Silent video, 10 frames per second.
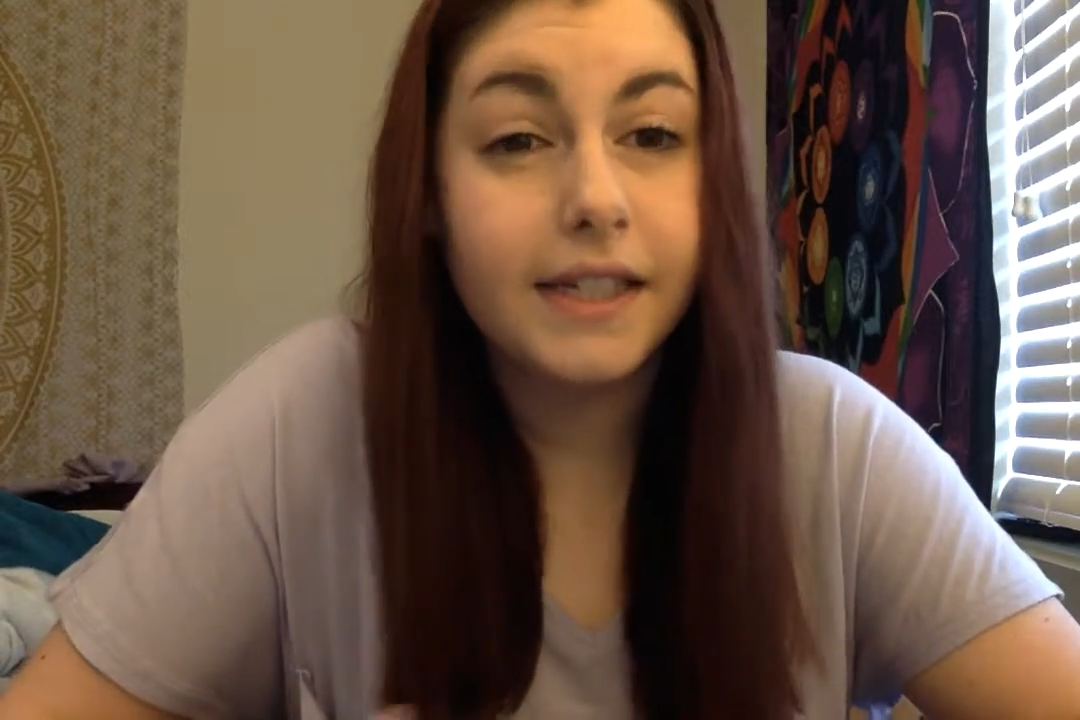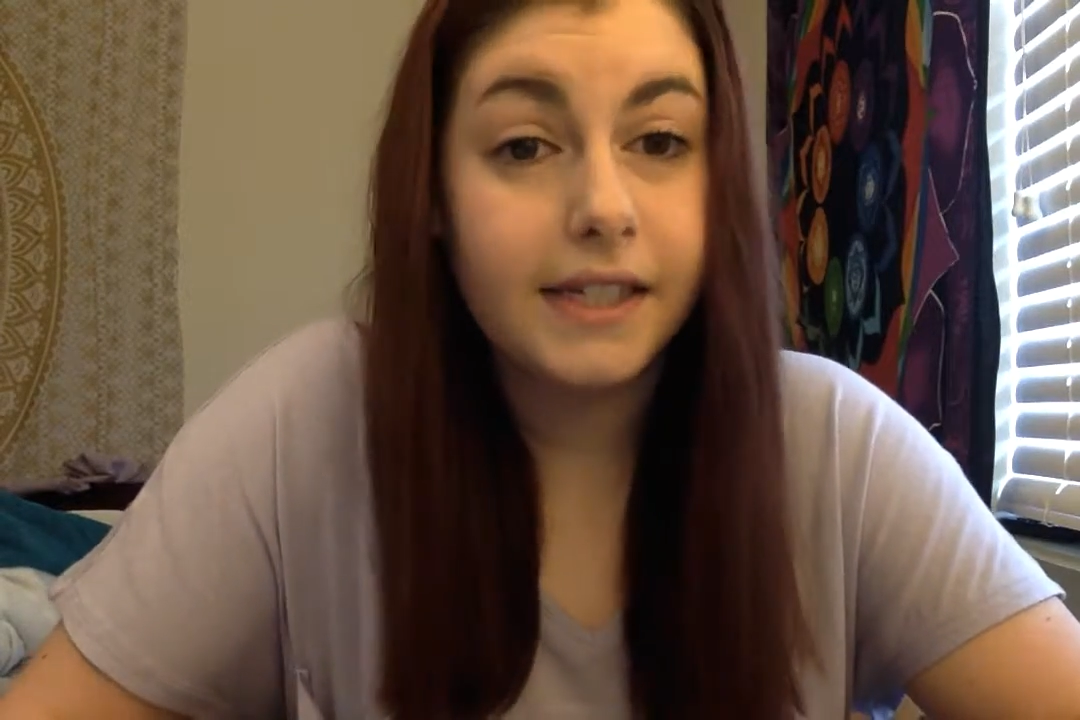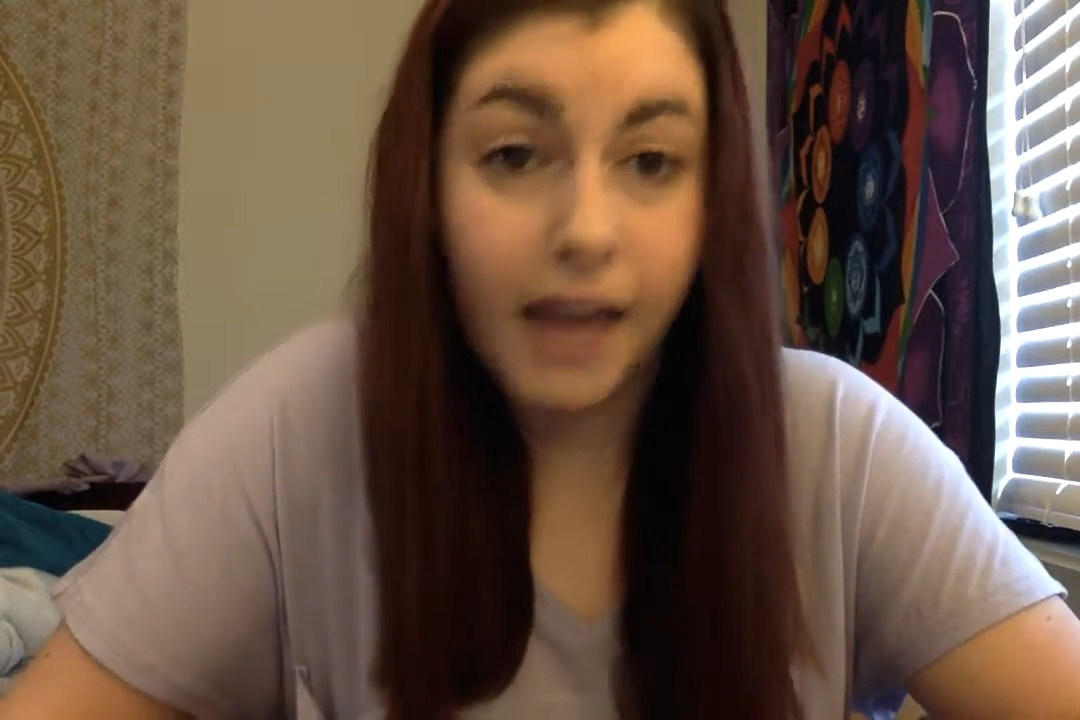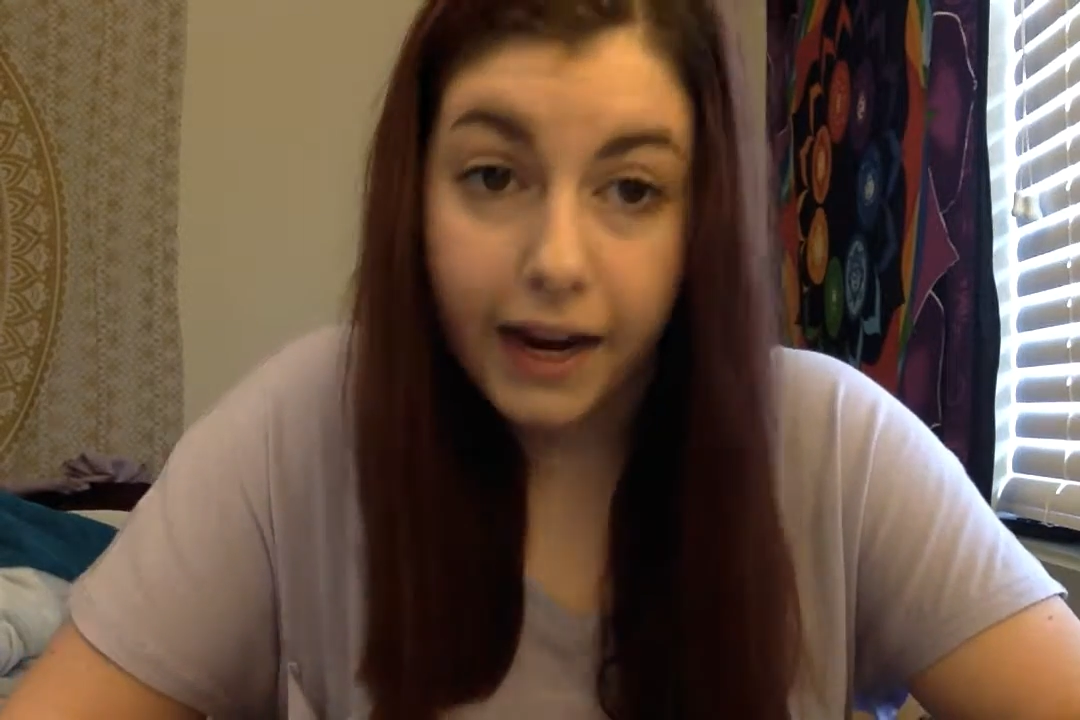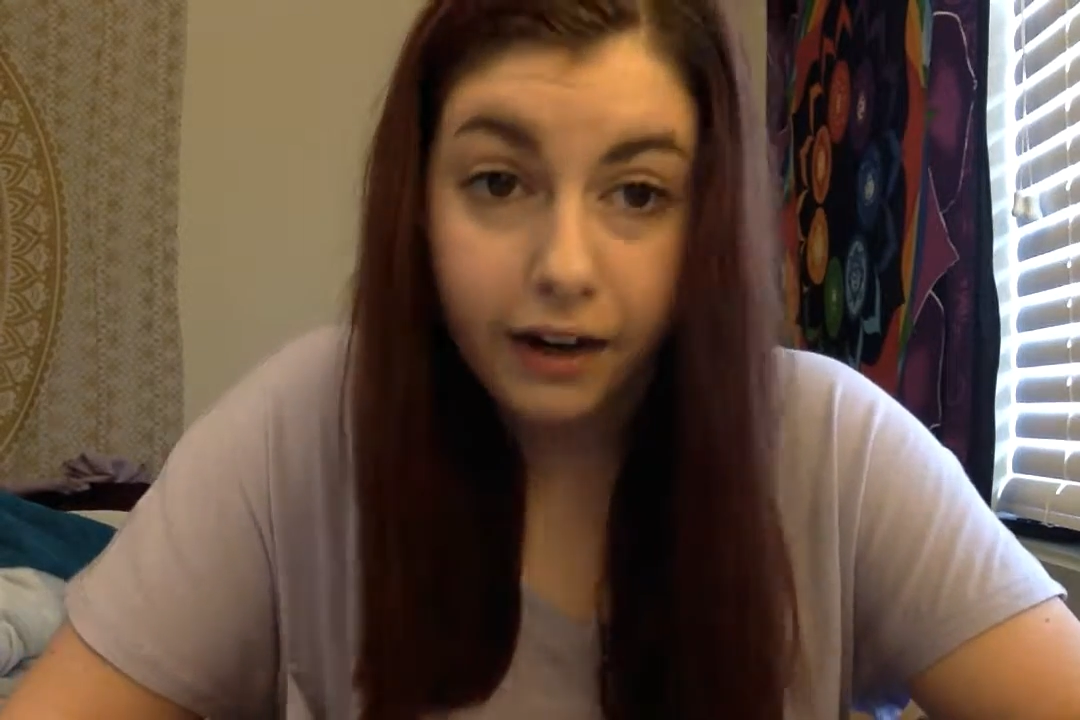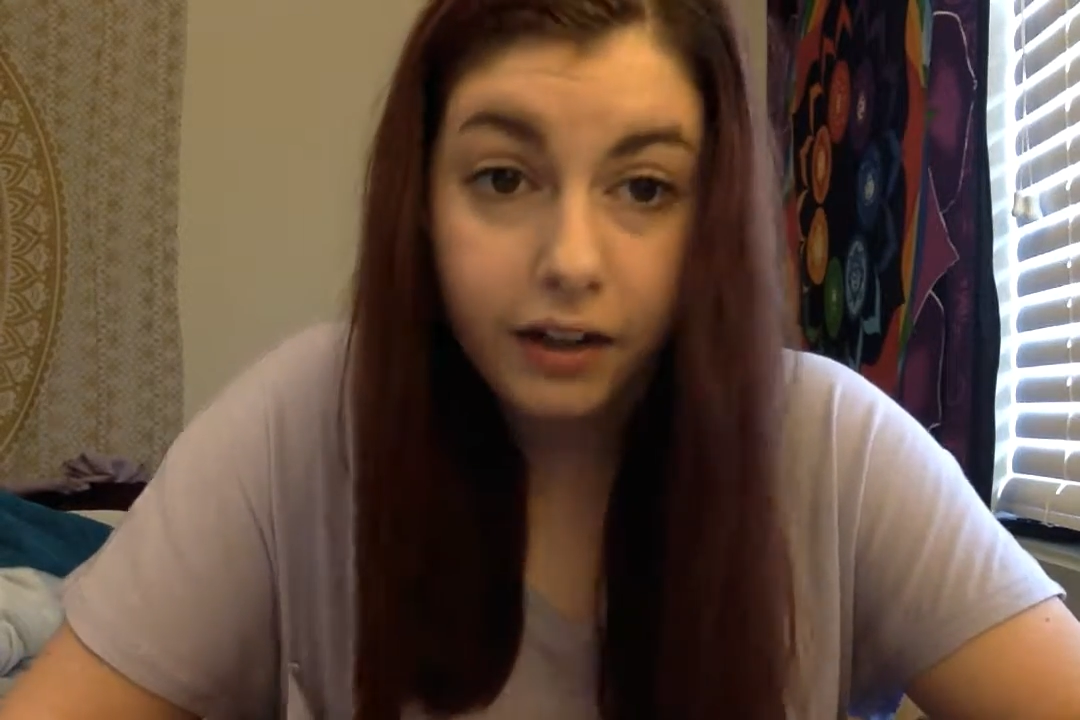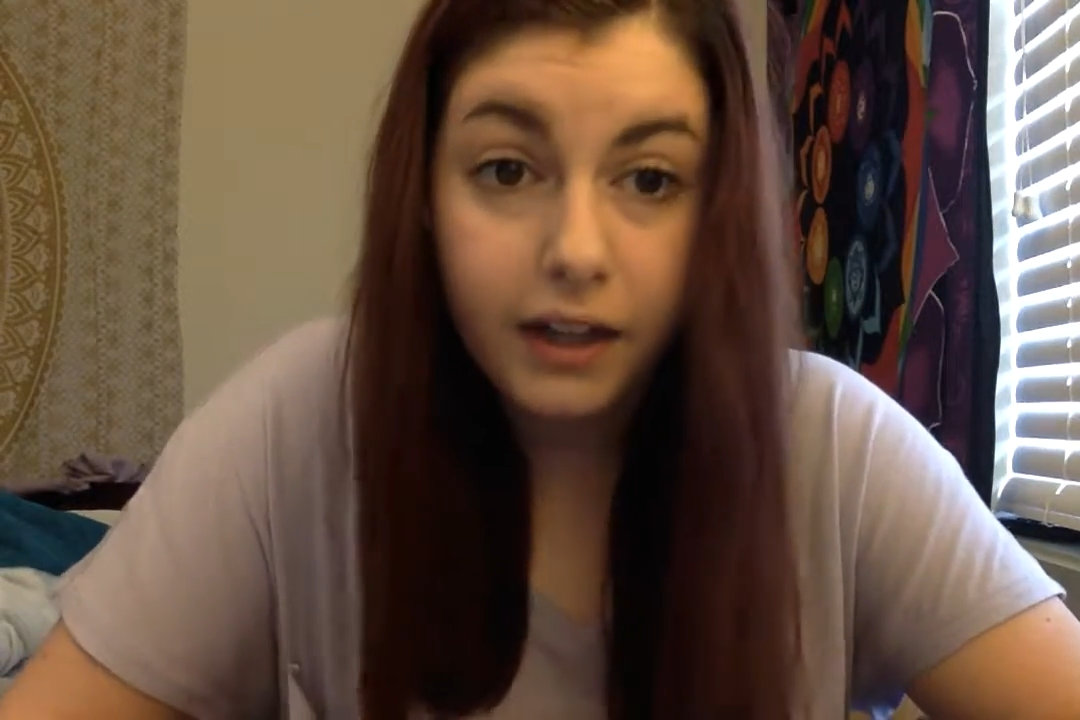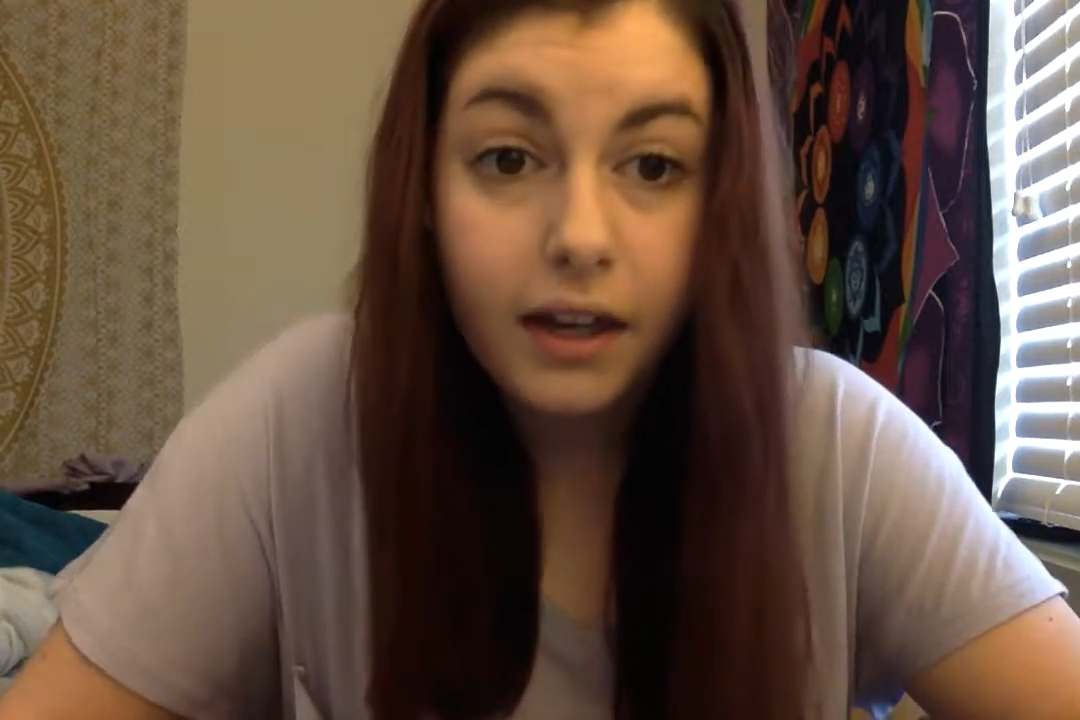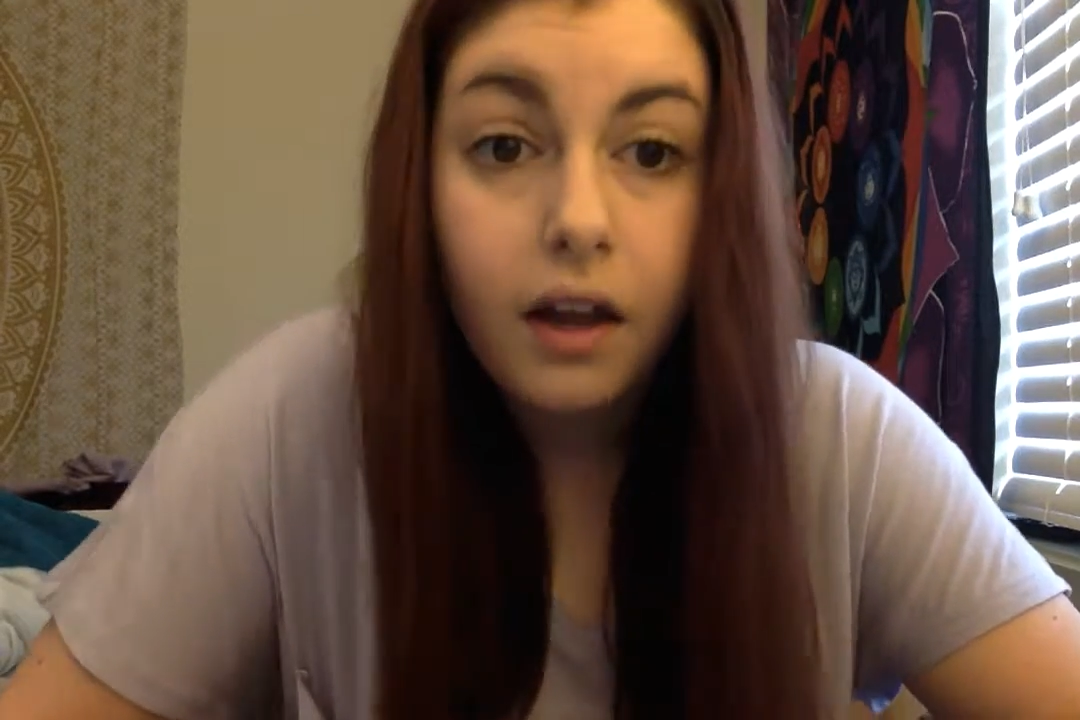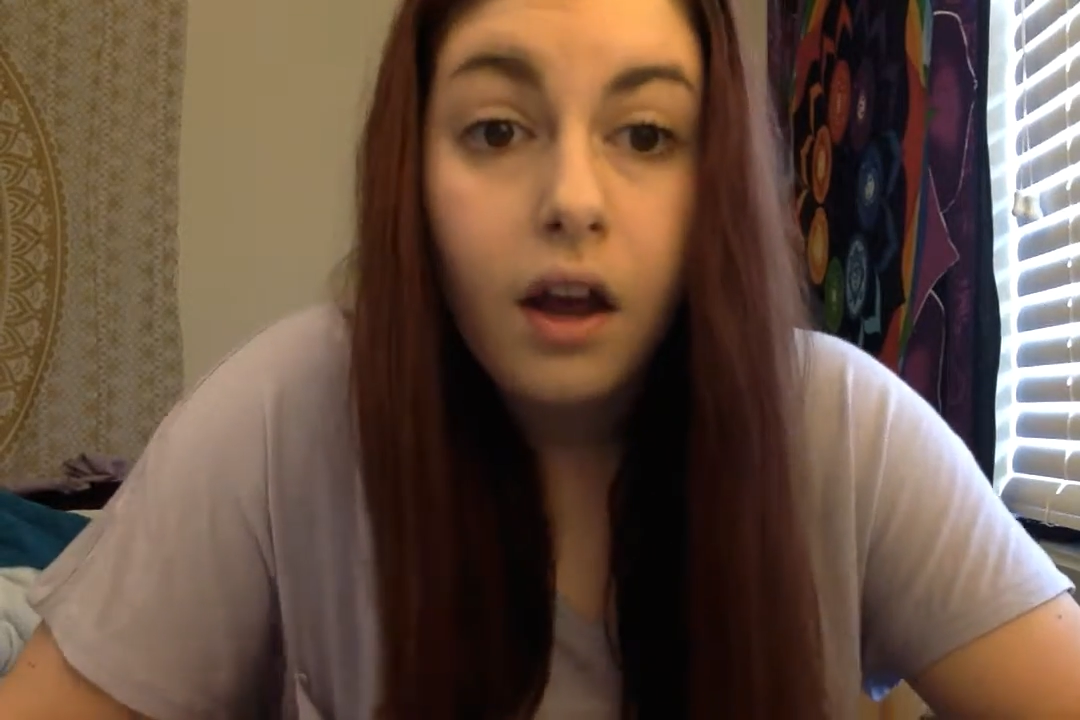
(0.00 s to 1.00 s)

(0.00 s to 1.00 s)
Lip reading: entirety.